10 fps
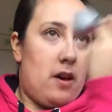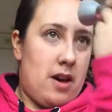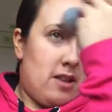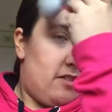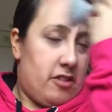
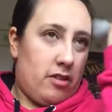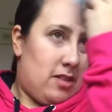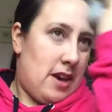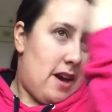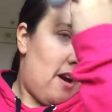and
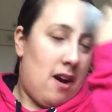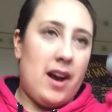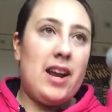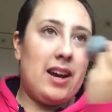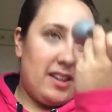the
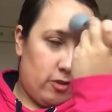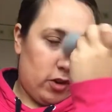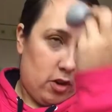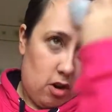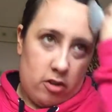highlighter
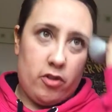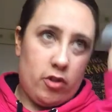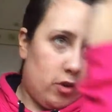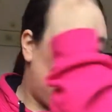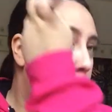and
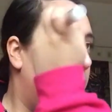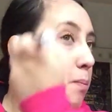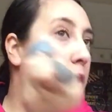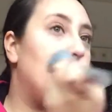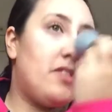contour
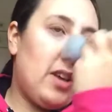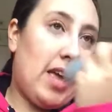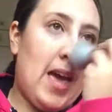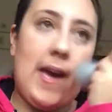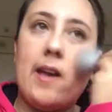bronzer
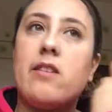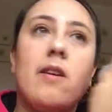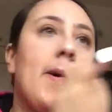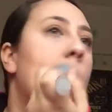kit.